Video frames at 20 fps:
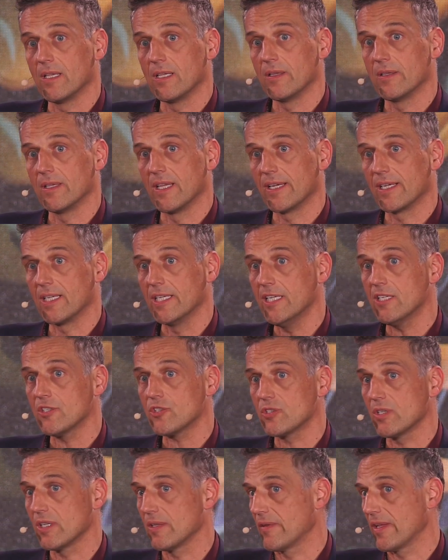like
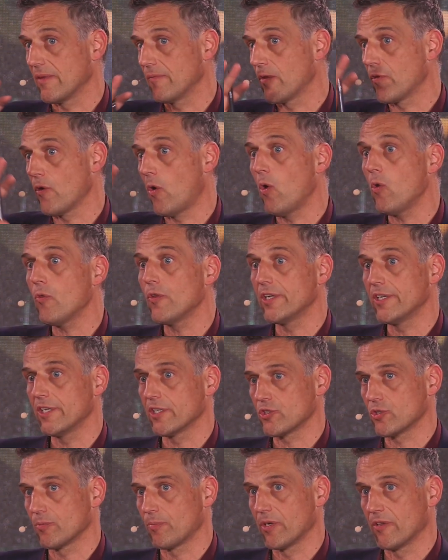with all the
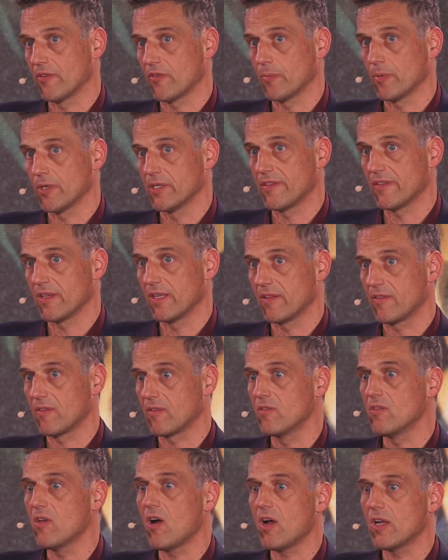leadership principles, it's
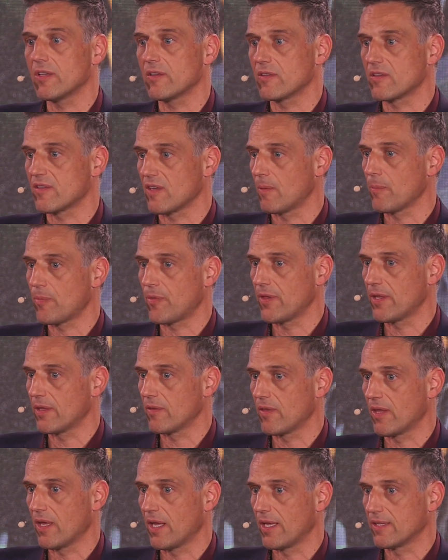not something
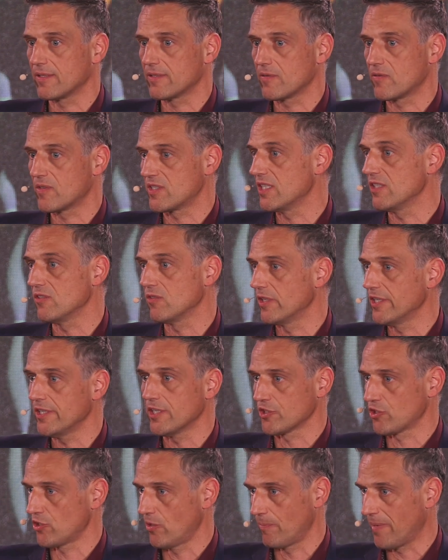that senior
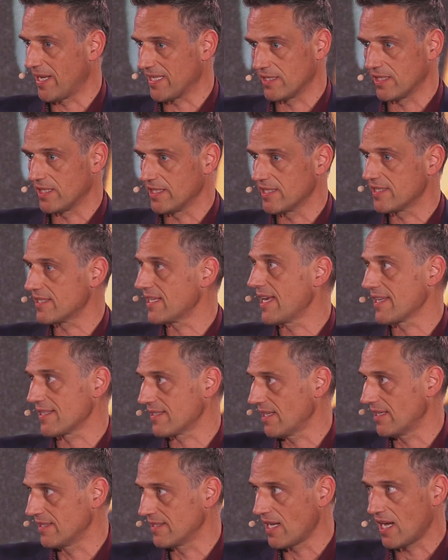leadership basically says
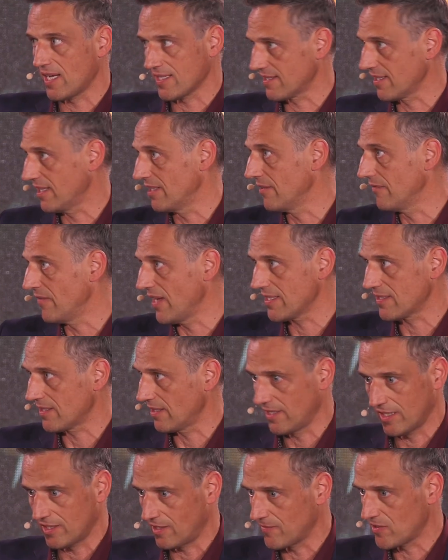and does and invests
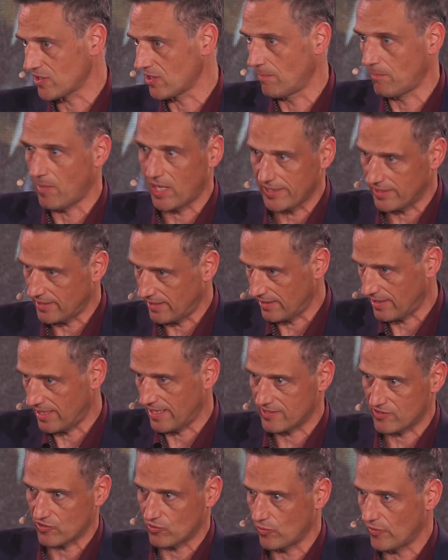in and gives some money and
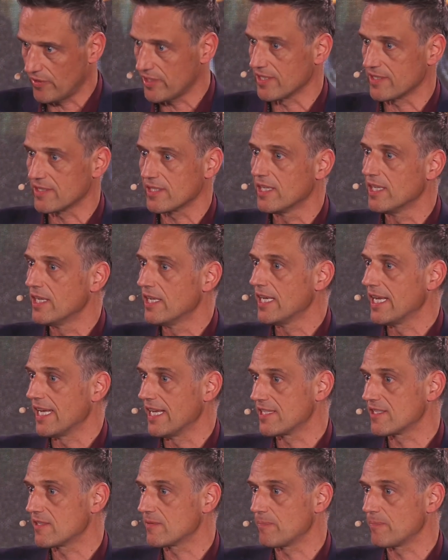let's do this. It's